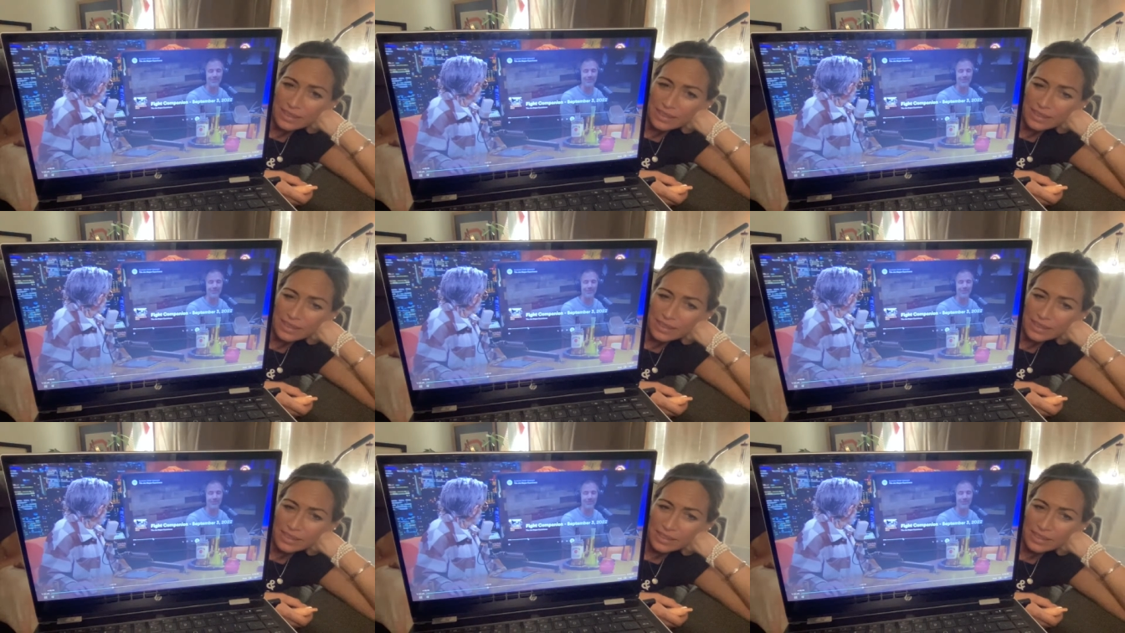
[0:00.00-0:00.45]

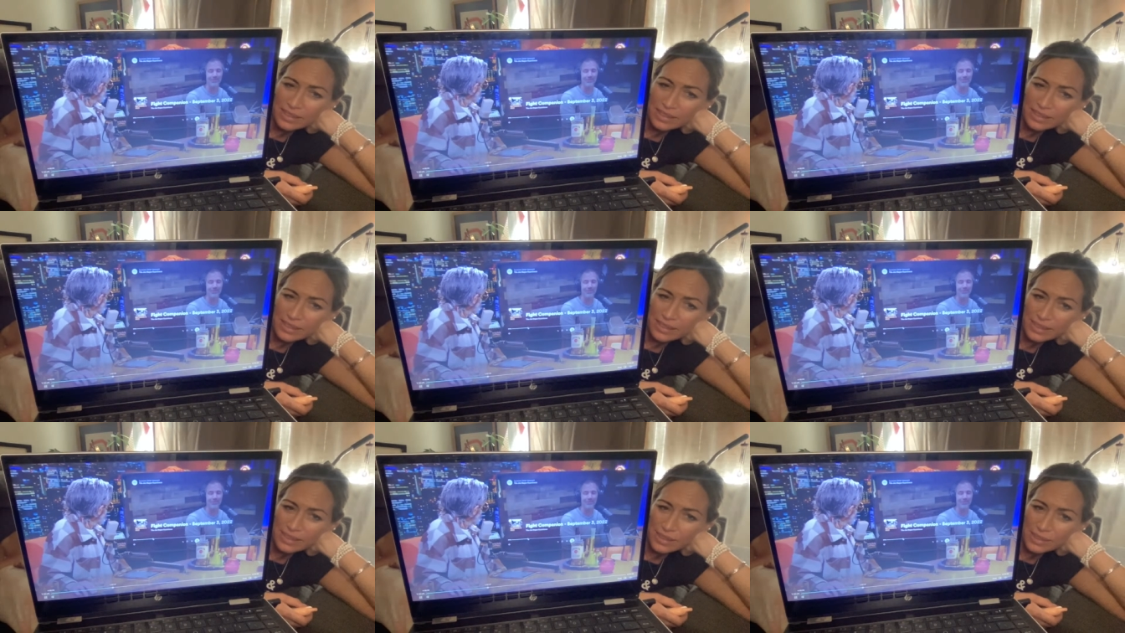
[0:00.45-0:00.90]
Here we
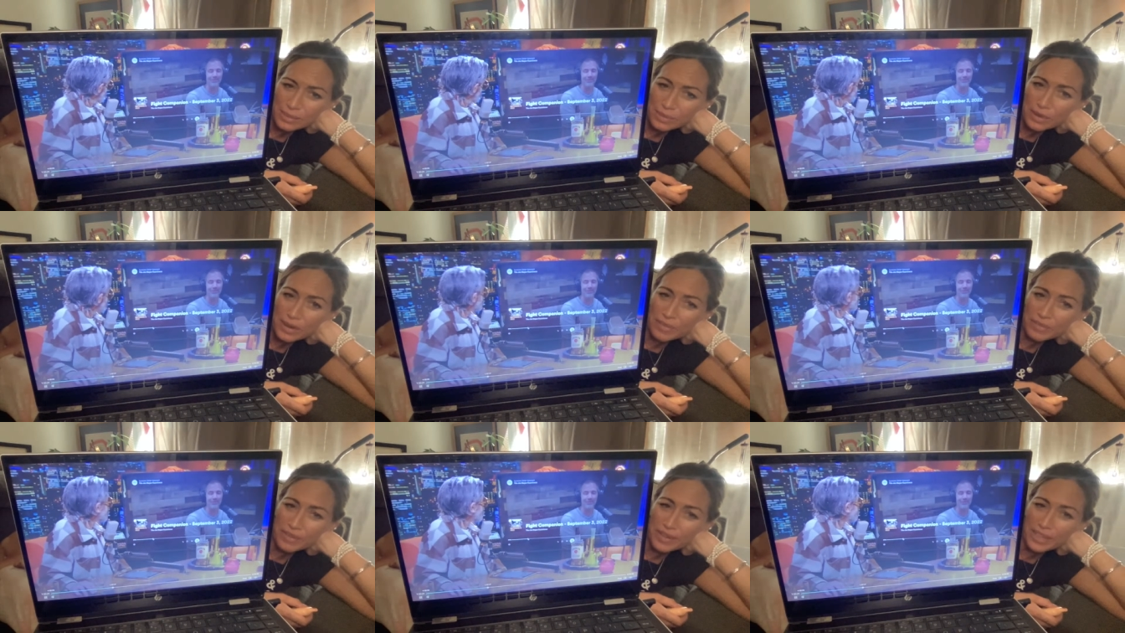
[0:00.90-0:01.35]
go.
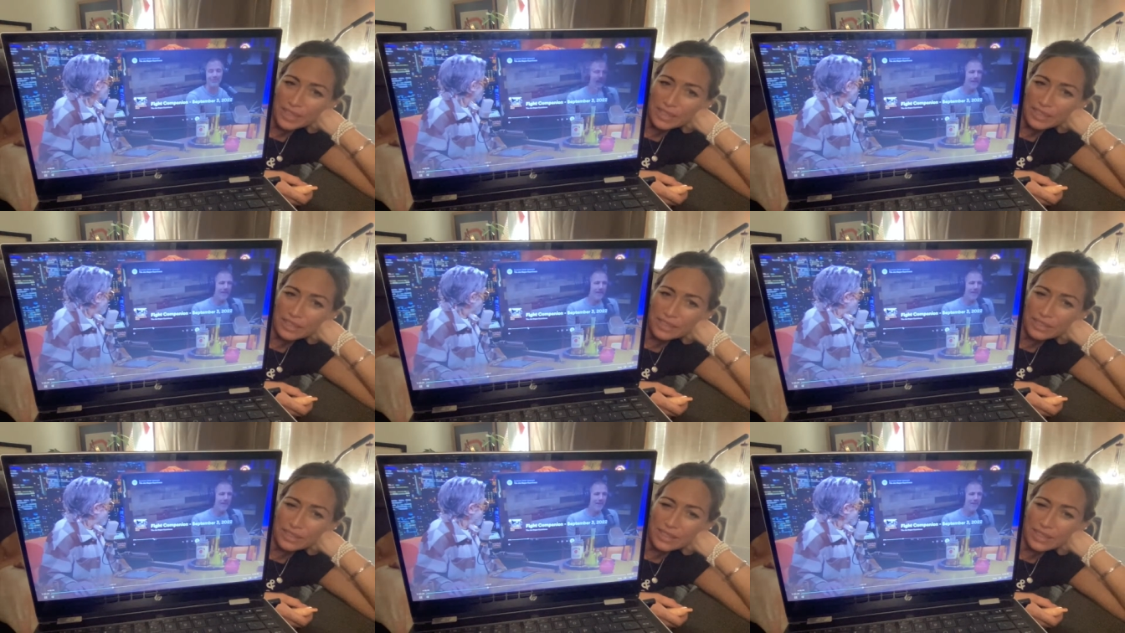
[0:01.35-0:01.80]

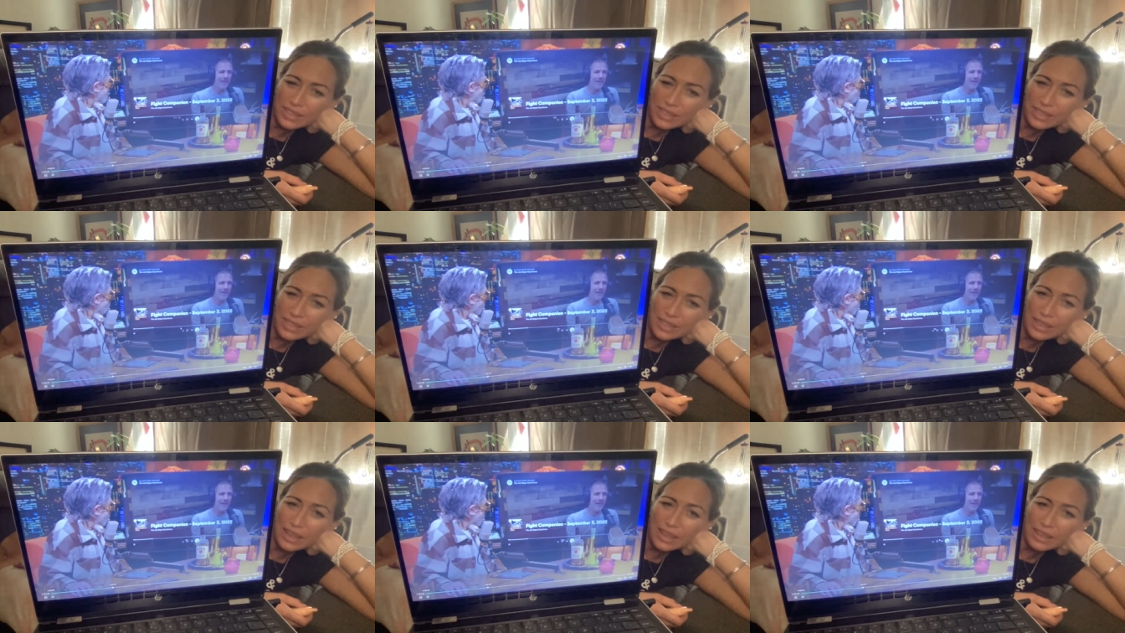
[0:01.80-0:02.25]
3715.
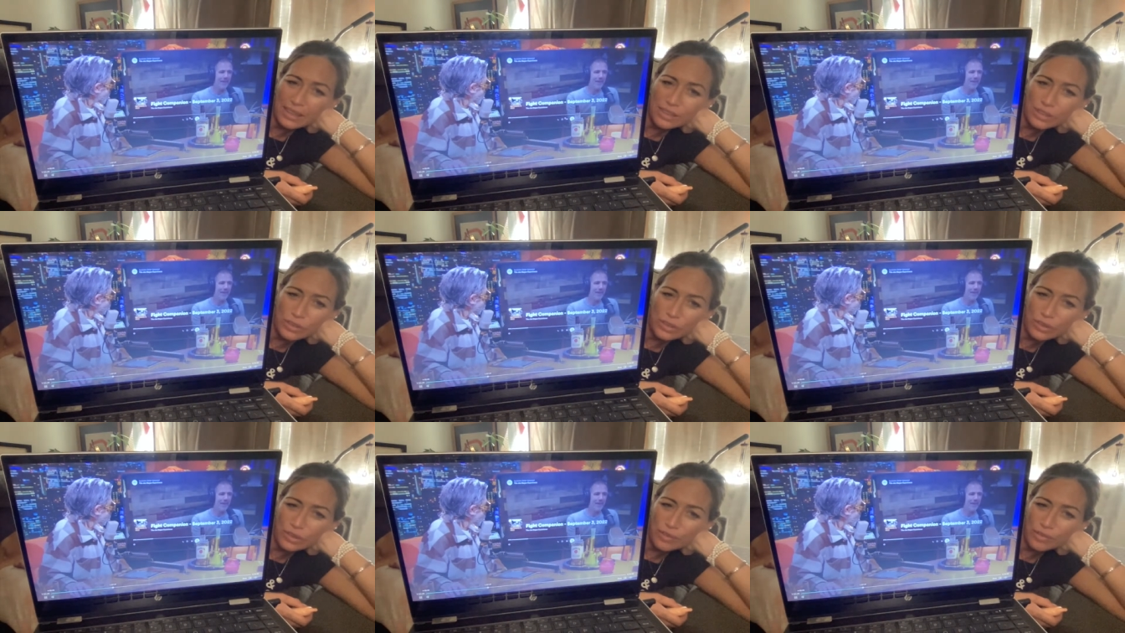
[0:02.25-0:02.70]
Pretty
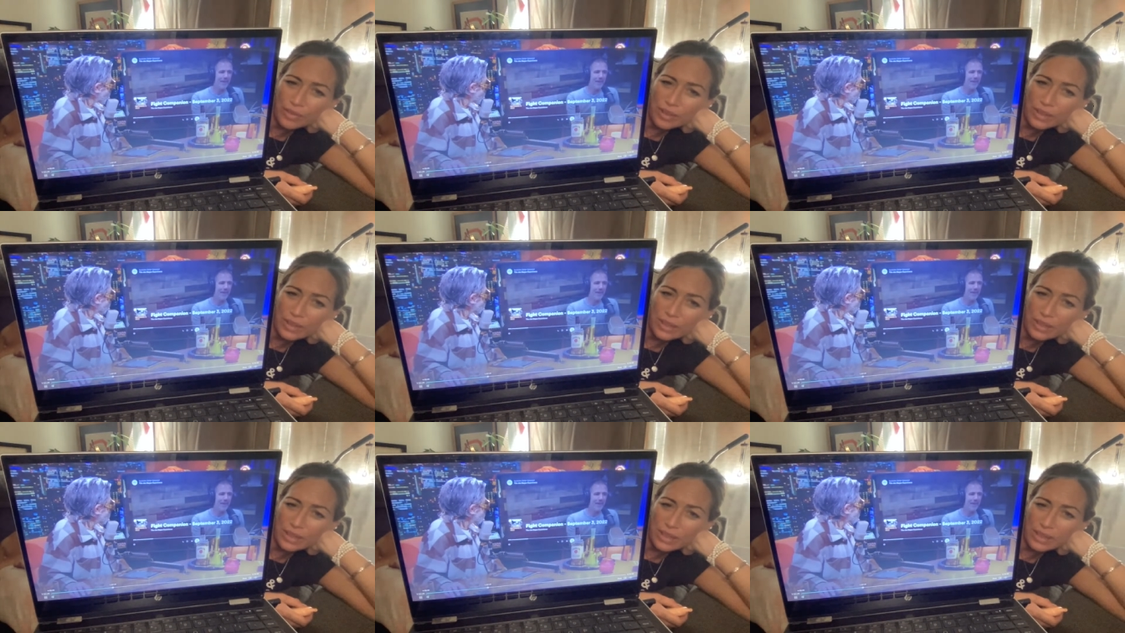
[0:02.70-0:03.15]
close, bro.
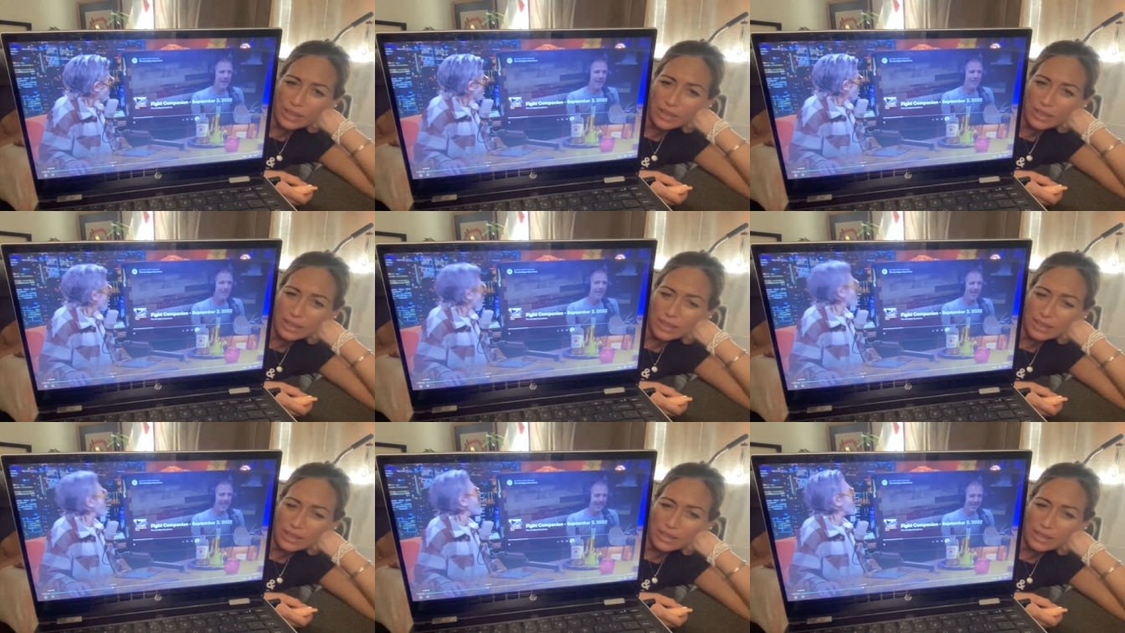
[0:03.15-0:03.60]
Here
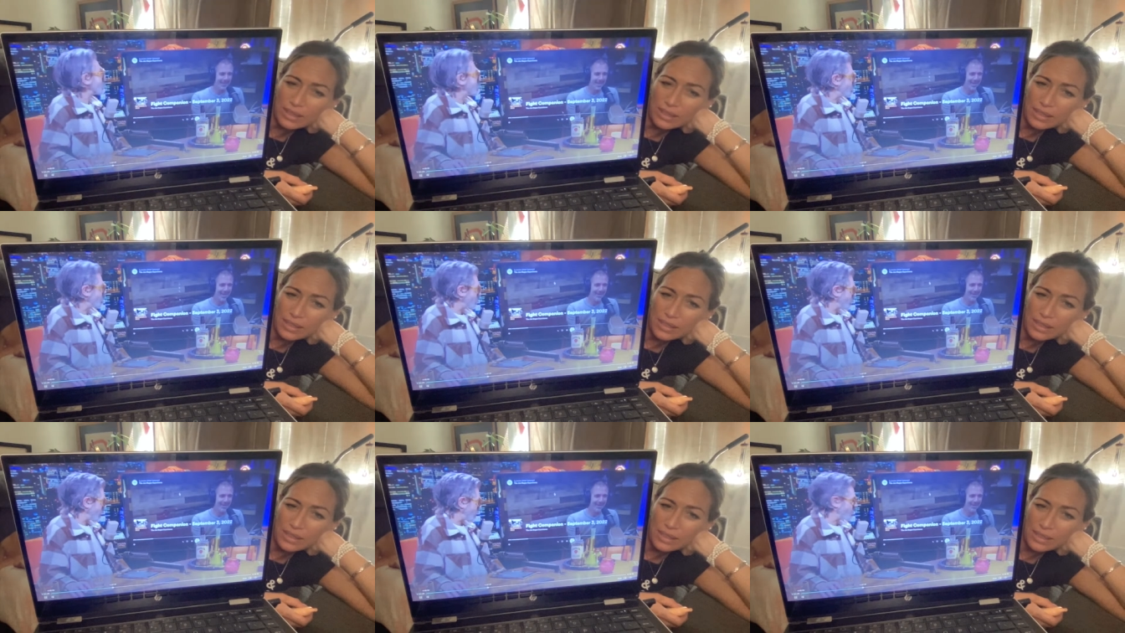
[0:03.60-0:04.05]

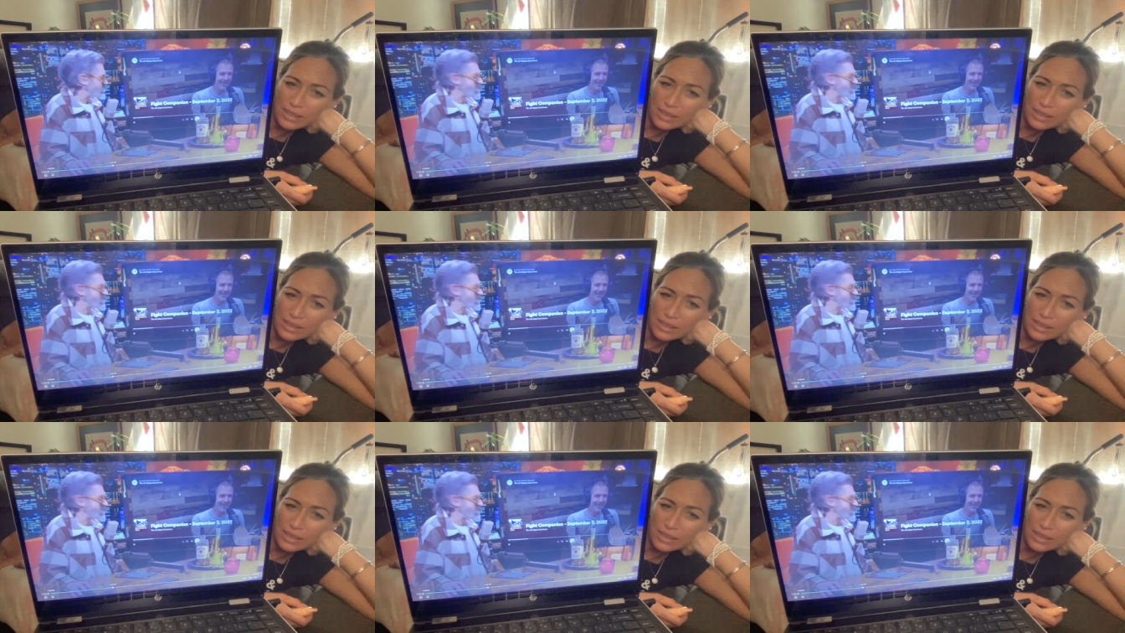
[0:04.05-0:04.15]
we go.